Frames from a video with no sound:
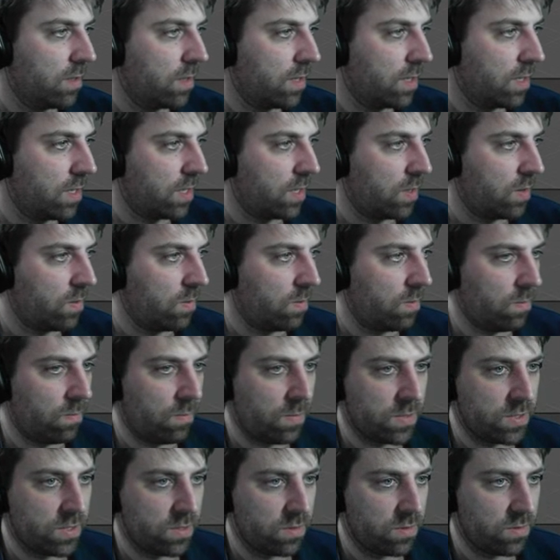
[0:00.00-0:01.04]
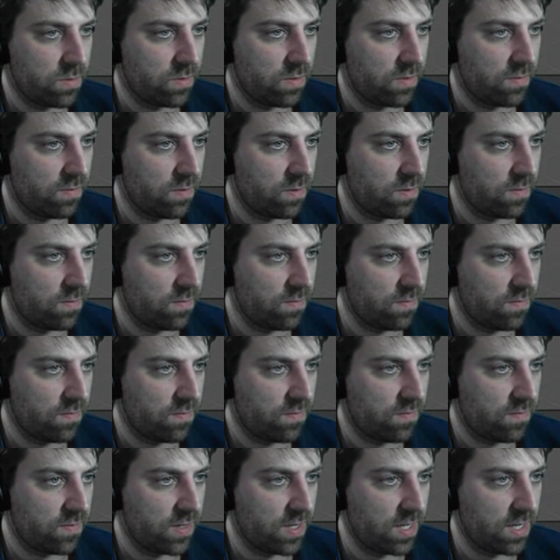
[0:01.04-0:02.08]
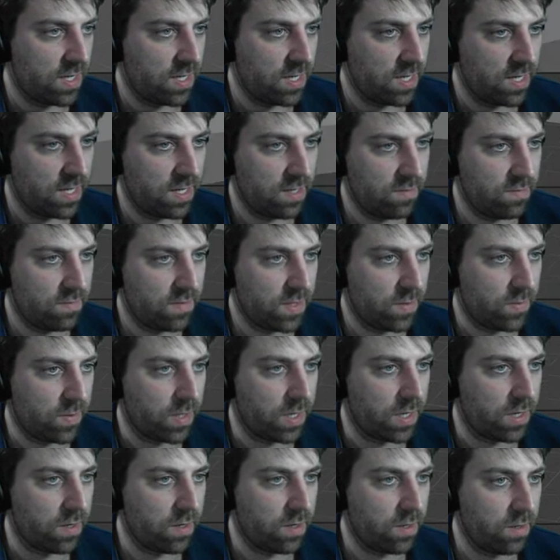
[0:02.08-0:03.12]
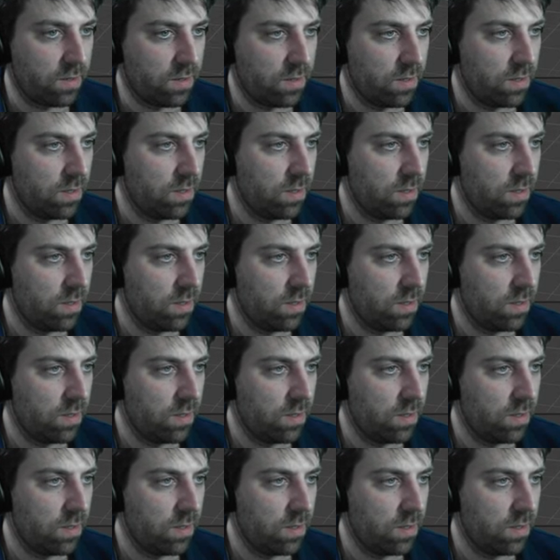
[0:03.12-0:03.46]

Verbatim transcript: Uh, There we go.